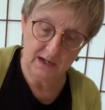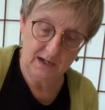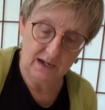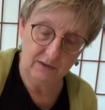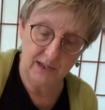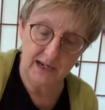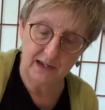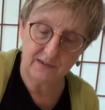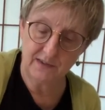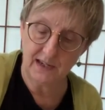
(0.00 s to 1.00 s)
Now, like I
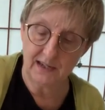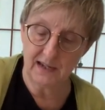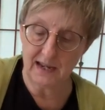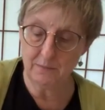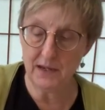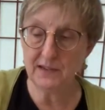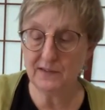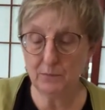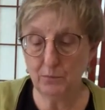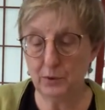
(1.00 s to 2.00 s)
said, I made
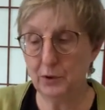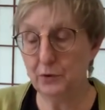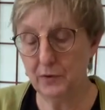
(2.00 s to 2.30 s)
some blue